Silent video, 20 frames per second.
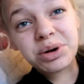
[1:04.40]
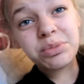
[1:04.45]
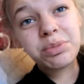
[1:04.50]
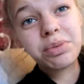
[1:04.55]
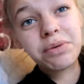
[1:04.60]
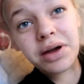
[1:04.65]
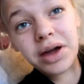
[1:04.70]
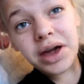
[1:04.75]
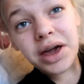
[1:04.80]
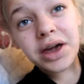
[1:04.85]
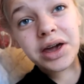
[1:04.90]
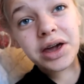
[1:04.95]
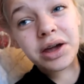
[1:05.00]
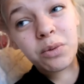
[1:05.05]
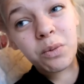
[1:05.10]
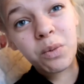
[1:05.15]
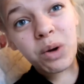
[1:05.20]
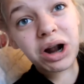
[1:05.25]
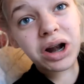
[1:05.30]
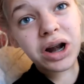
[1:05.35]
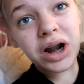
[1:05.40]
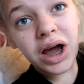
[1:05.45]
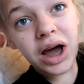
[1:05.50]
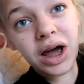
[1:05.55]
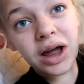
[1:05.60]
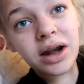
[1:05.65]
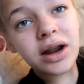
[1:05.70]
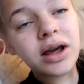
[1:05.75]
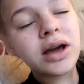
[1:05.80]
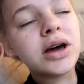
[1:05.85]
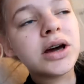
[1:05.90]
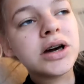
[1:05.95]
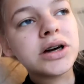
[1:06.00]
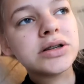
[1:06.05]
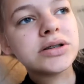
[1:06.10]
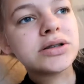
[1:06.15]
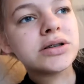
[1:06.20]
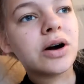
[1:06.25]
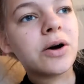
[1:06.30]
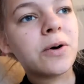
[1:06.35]
will bring and whatnot.
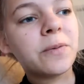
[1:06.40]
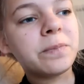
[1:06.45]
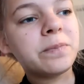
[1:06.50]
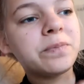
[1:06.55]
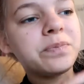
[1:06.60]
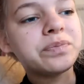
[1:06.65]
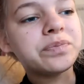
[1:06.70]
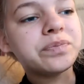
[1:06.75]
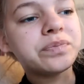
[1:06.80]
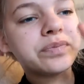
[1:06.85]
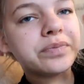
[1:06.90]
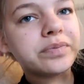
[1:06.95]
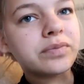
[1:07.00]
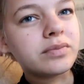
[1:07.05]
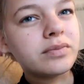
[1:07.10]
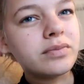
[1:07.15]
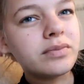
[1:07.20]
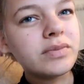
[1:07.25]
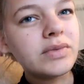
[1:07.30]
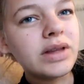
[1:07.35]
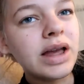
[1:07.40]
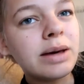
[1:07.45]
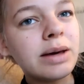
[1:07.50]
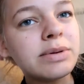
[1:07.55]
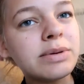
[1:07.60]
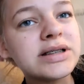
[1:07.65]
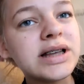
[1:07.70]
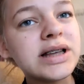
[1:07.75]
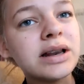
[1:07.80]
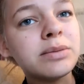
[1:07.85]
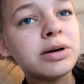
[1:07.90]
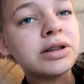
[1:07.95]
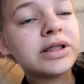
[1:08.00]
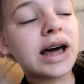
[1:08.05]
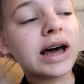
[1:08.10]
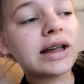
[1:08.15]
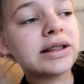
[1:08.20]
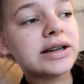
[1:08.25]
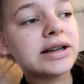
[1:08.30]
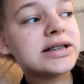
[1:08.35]
So I'm excited about
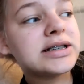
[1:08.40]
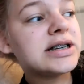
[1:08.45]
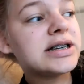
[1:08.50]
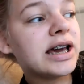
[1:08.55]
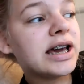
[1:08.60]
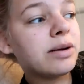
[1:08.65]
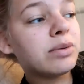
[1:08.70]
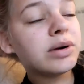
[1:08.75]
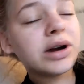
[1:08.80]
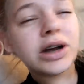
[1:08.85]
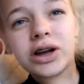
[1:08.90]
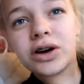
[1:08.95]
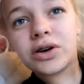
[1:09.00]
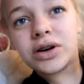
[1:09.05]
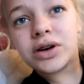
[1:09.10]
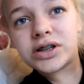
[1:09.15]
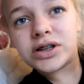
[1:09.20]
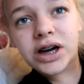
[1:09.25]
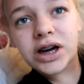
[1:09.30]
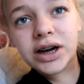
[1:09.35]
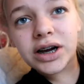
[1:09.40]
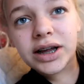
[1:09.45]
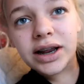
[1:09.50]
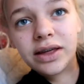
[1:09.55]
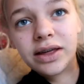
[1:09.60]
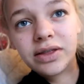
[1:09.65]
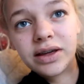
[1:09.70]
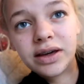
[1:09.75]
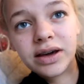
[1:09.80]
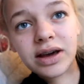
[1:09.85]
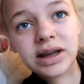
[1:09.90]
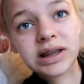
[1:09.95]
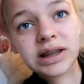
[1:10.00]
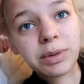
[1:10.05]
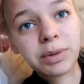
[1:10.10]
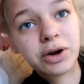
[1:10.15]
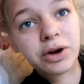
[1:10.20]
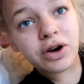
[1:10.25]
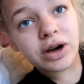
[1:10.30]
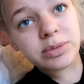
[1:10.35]
that. And then today we're gonna go to Target, I think, and
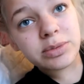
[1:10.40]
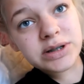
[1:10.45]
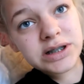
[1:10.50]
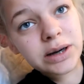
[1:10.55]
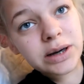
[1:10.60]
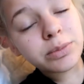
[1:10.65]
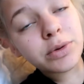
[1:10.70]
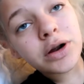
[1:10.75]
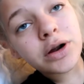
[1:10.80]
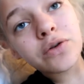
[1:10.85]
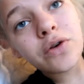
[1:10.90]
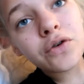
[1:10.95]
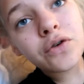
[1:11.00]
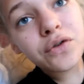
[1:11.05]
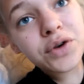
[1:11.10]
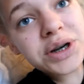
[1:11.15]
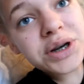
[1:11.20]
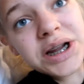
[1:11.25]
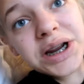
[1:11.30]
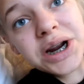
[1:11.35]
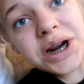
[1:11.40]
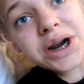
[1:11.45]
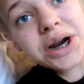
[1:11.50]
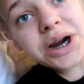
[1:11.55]
then my grandma's coming over for dinner.